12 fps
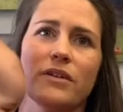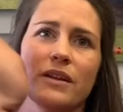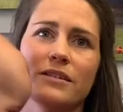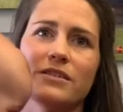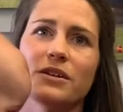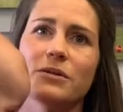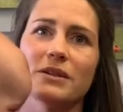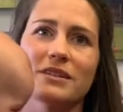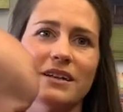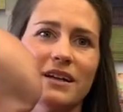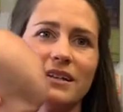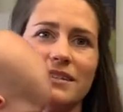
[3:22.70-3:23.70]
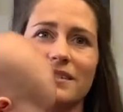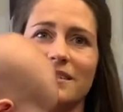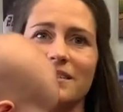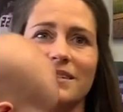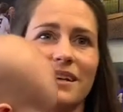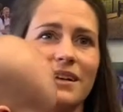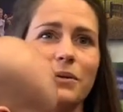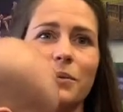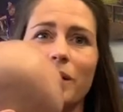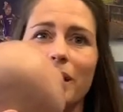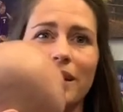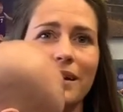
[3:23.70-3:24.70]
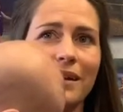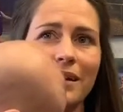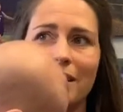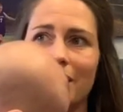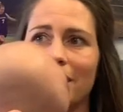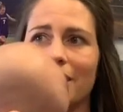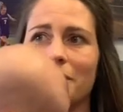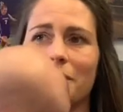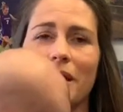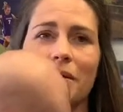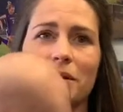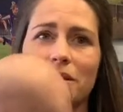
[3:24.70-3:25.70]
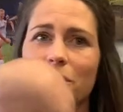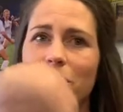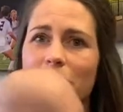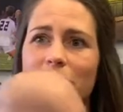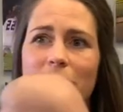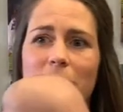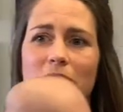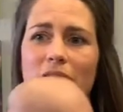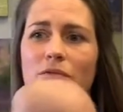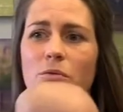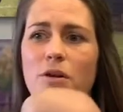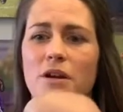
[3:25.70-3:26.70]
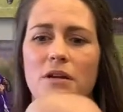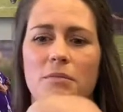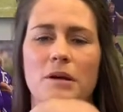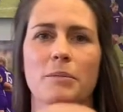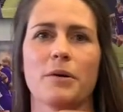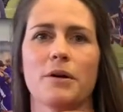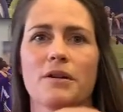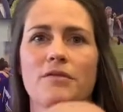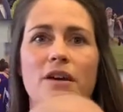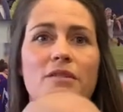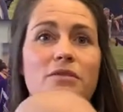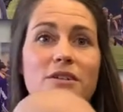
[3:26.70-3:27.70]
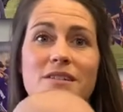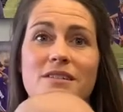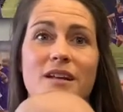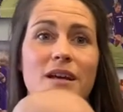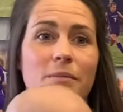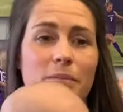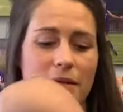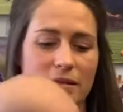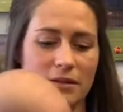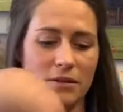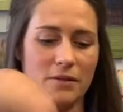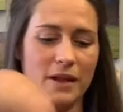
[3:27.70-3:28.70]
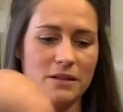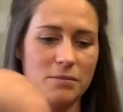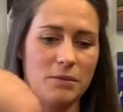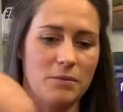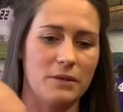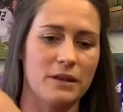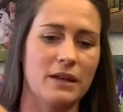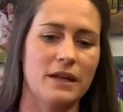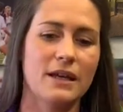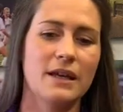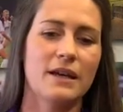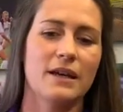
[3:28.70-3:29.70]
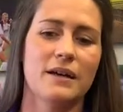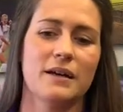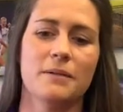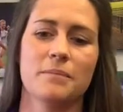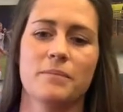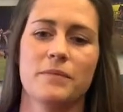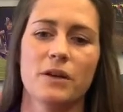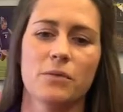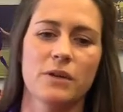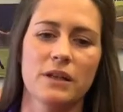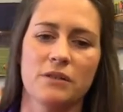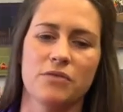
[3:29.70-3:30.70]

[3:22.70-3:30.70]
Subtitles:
and so excited since day one that we told them, and have wanted to be a part of every step. And so that's been really, really a